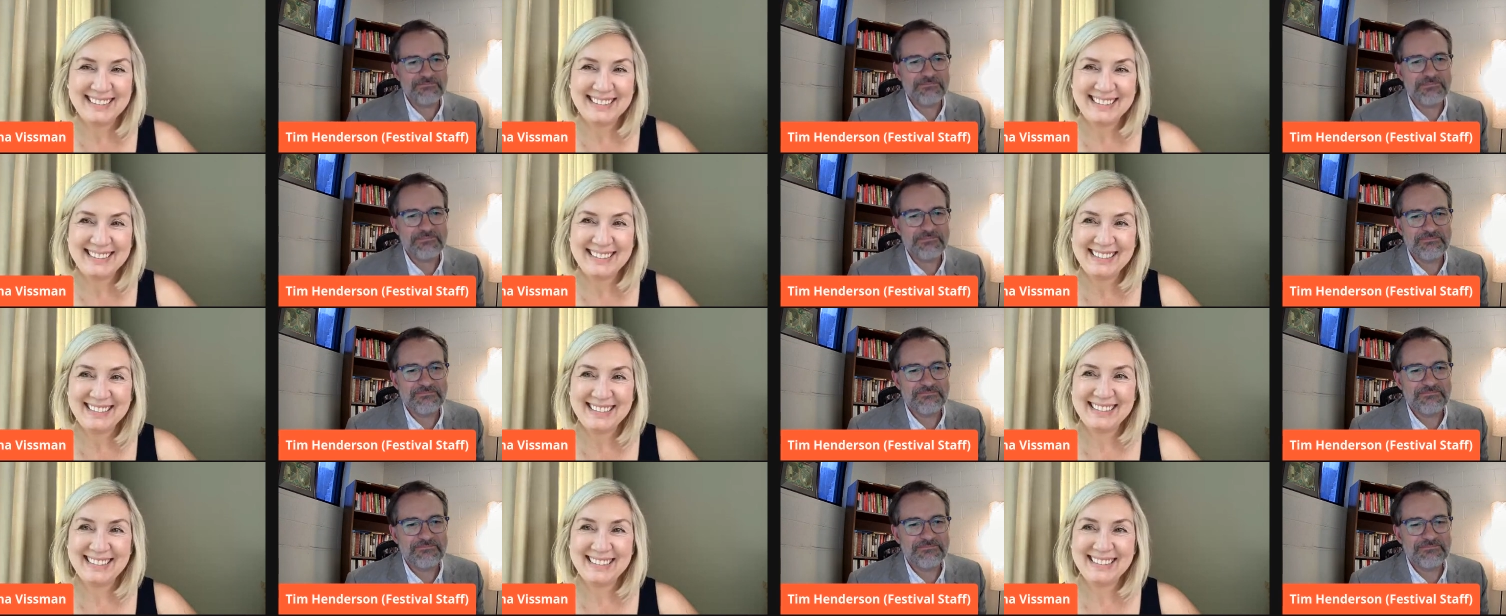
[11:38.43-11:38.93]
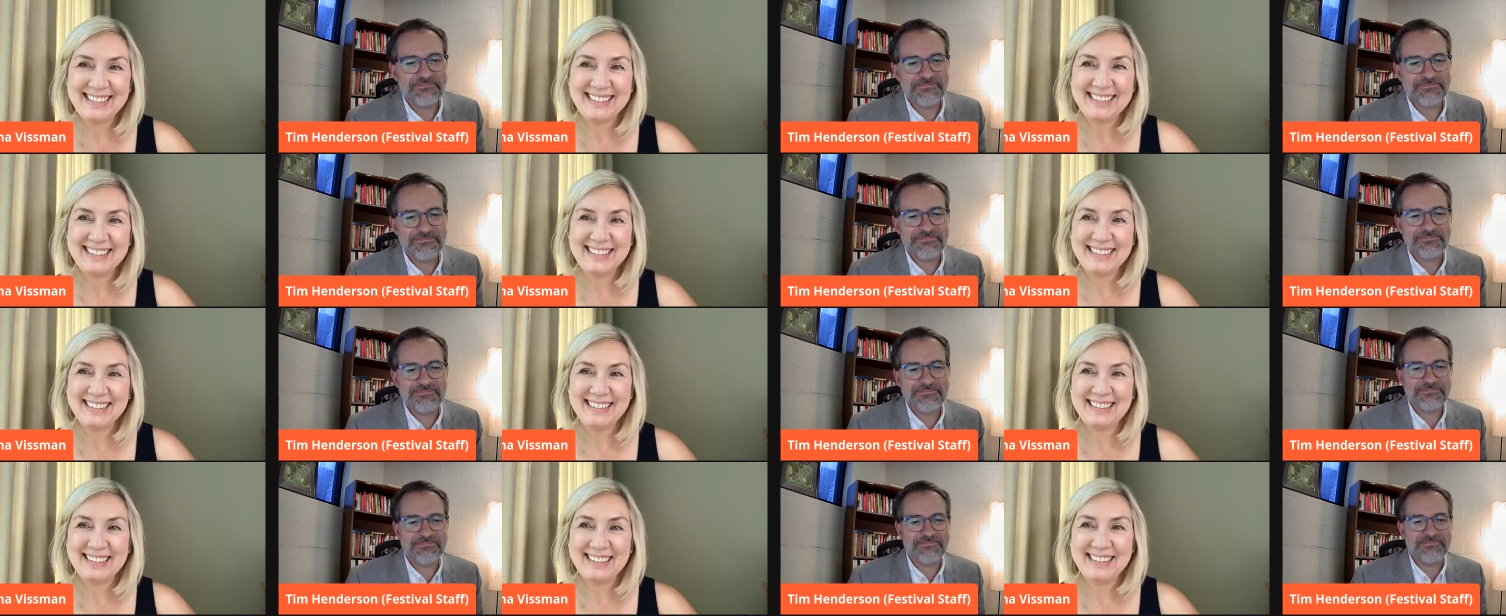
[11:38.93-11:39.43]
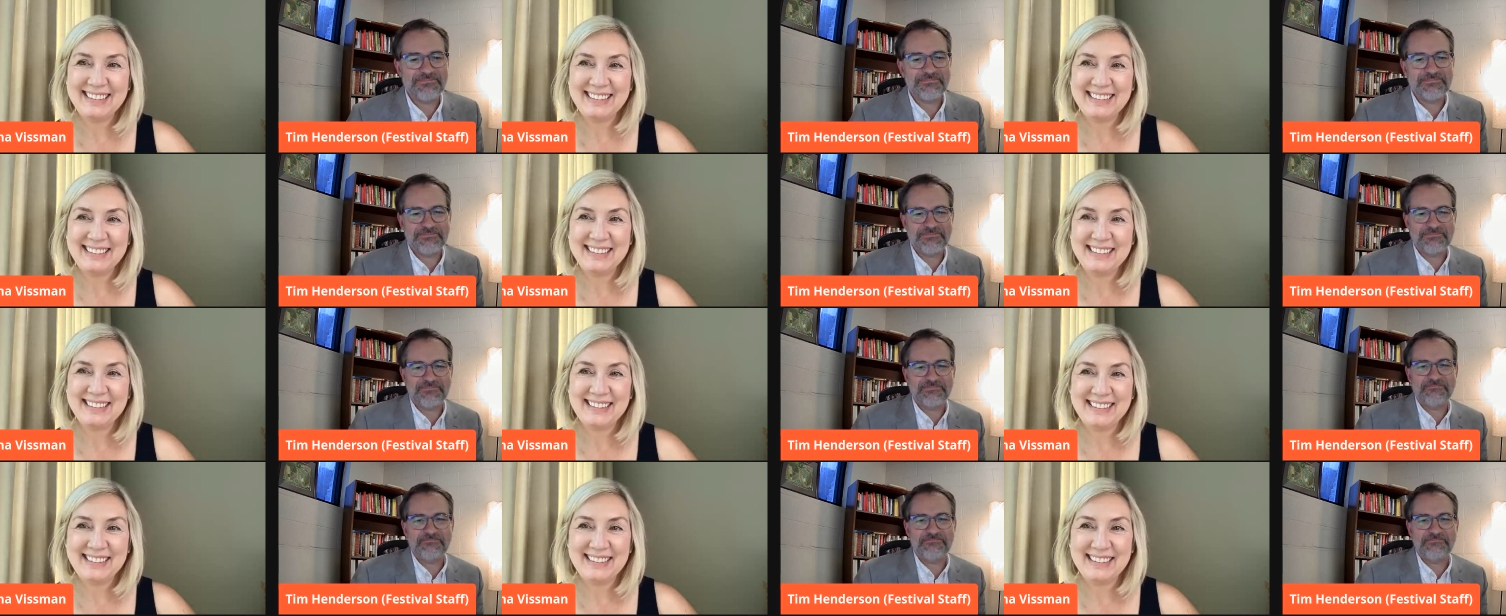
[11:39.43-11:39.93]

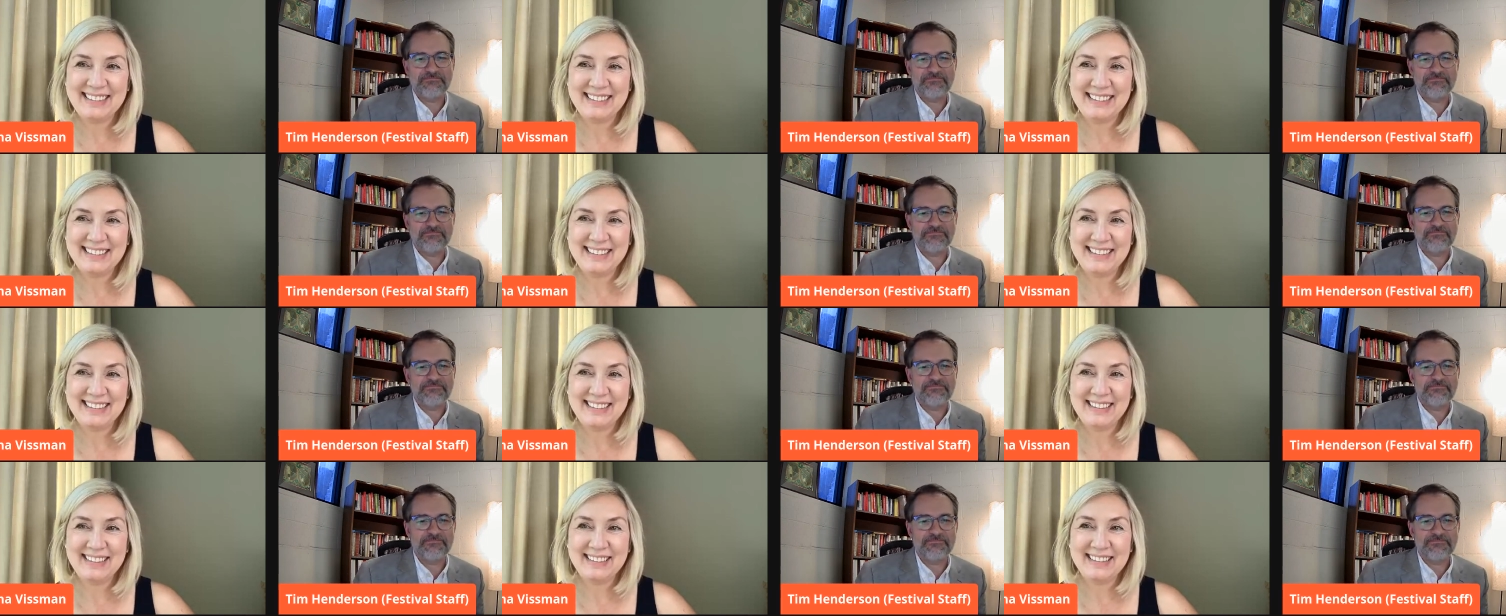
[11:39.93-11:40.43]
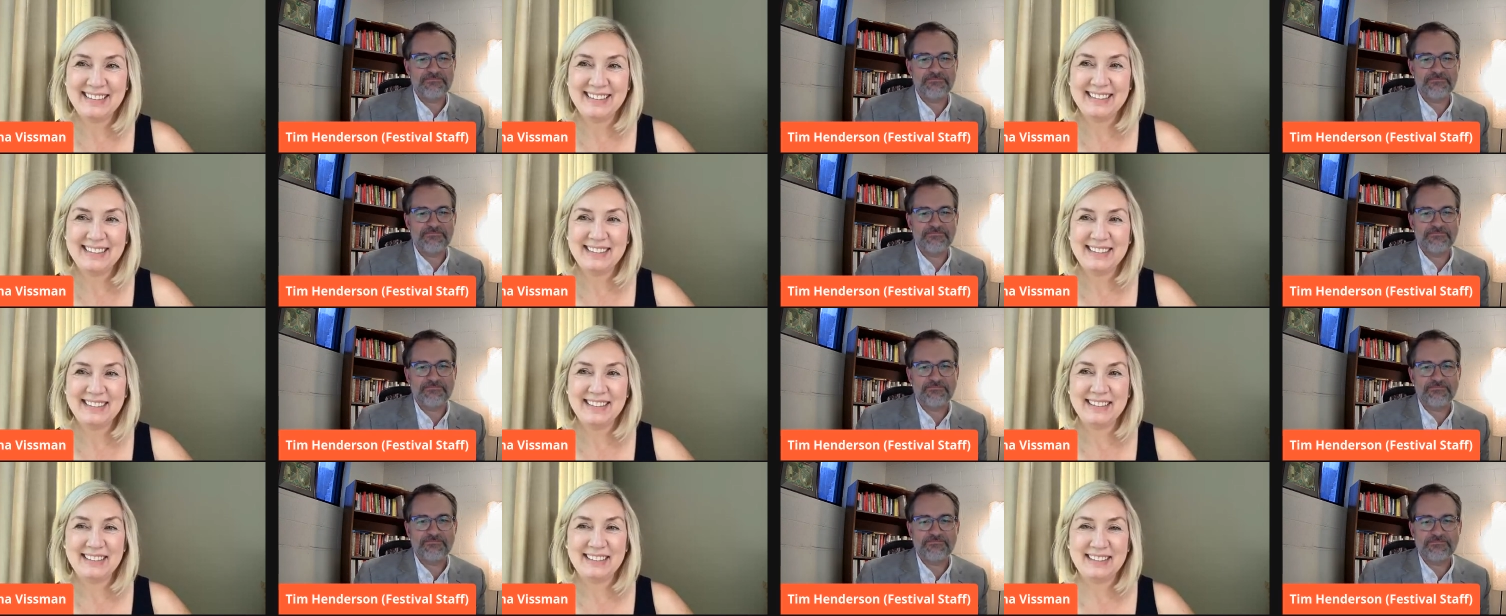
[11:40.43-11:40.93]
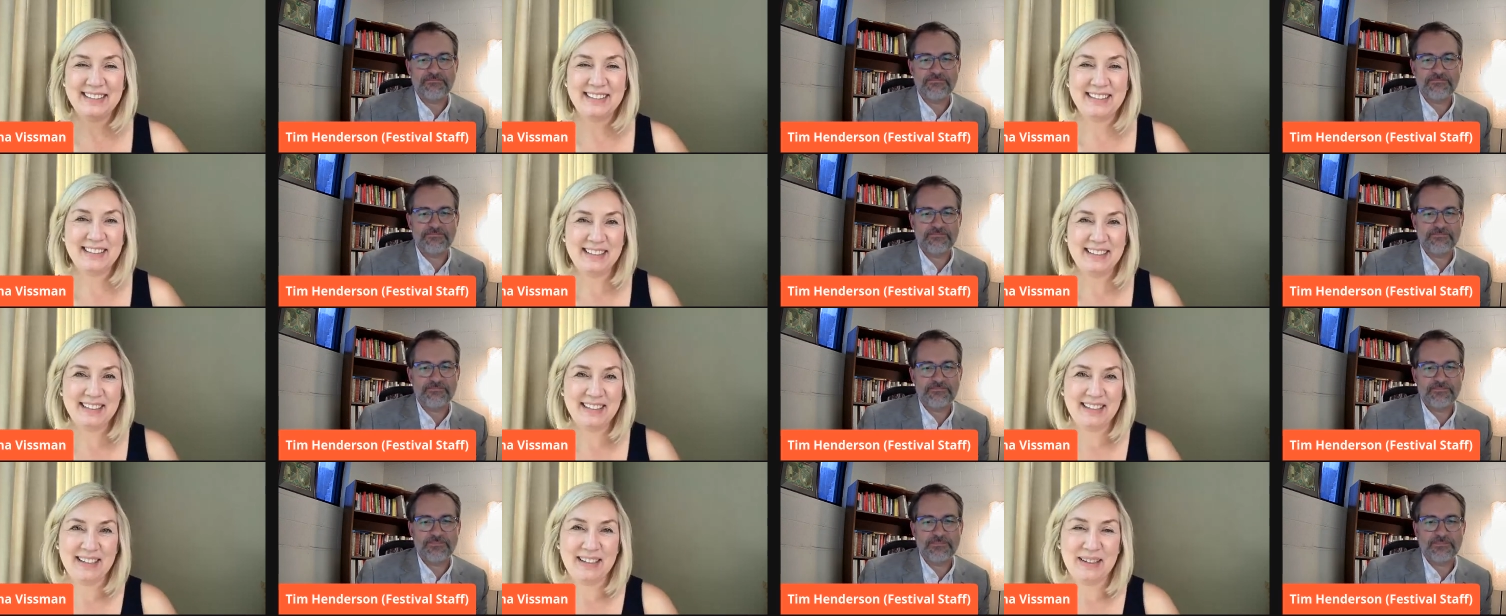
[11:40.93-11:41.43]

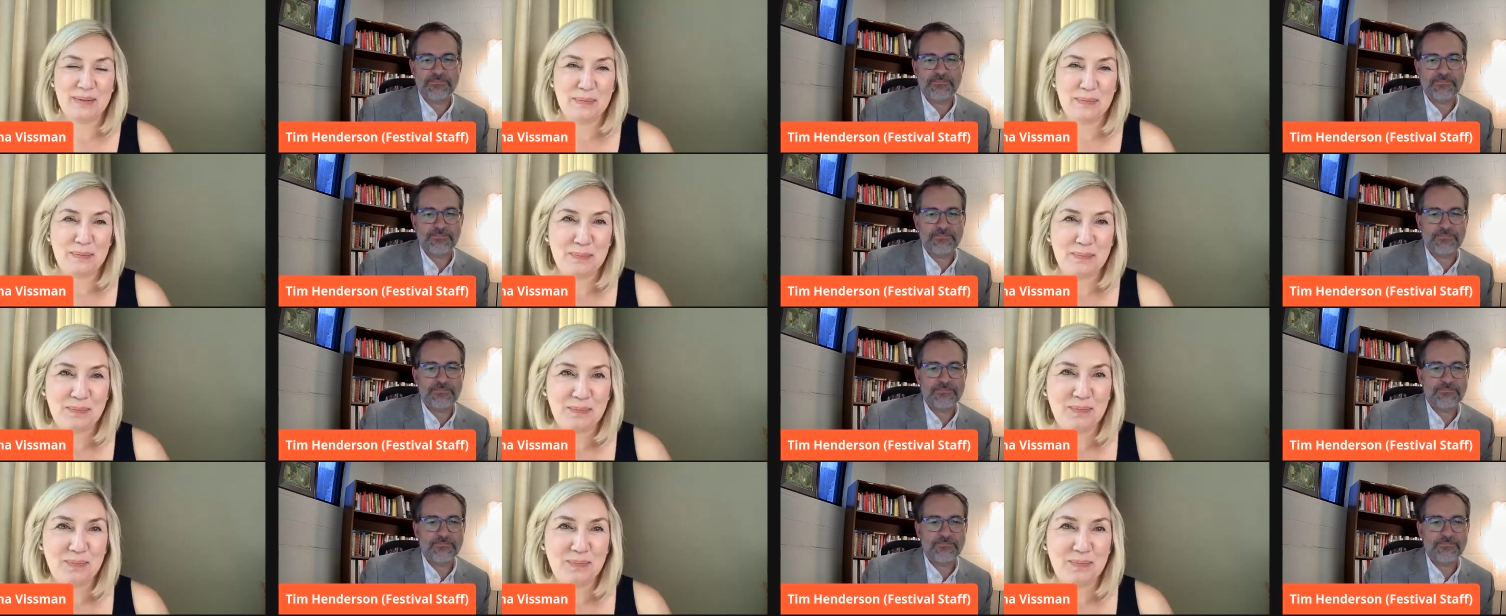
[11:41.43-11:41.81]
(silence)